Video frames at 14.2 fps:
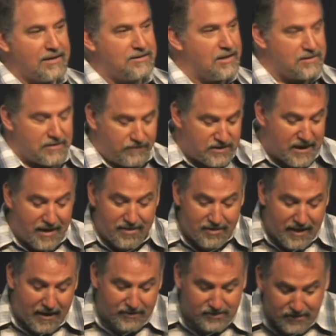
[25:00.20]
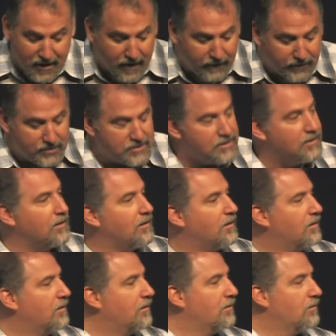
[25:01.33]
excess of $10,000,
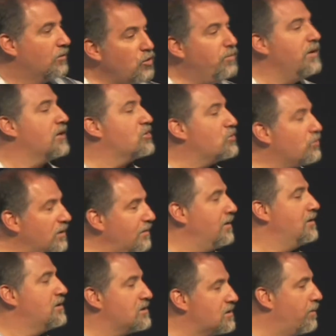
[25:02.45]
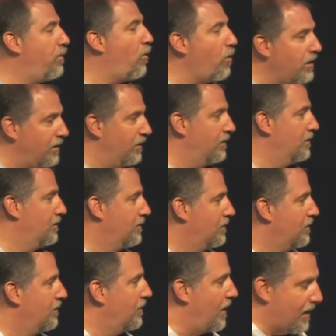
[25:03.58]
will you be extremely disappointed
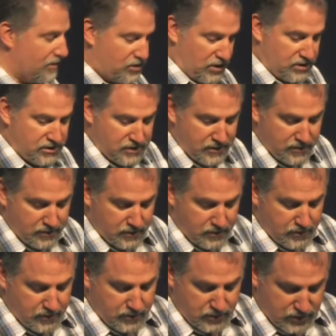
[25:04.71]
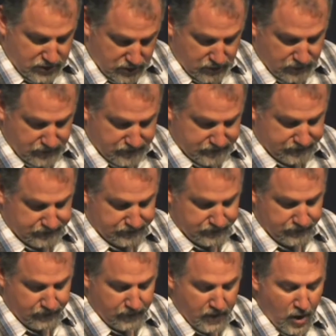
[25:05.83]
at just two.
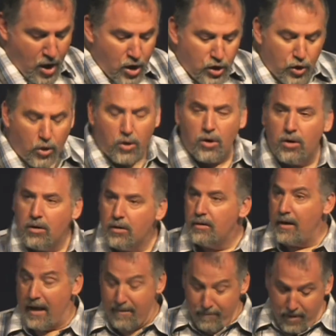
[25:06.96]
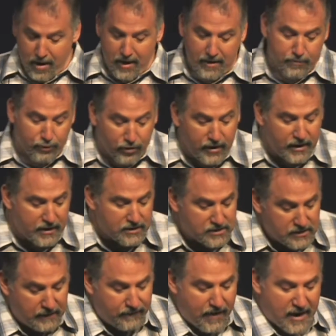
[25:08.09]
Your and mine
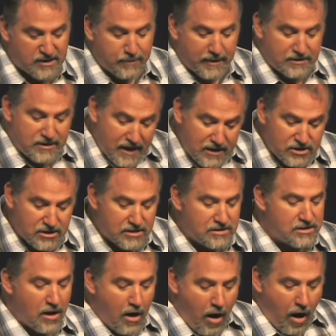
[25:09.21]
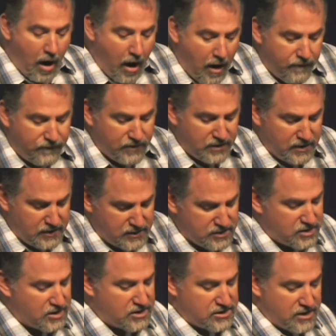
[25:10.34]
preconceived expectations often is
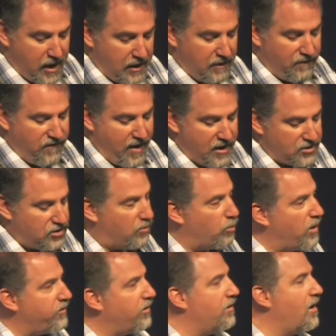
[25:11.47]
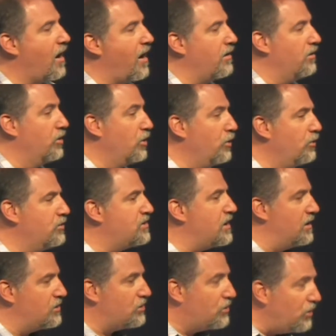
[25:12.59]
the deciding factor on whether or not news
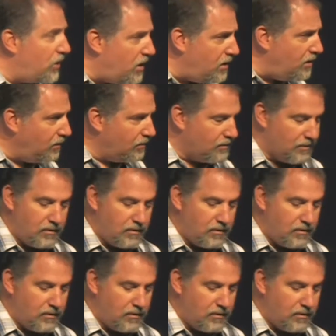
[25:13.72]
is good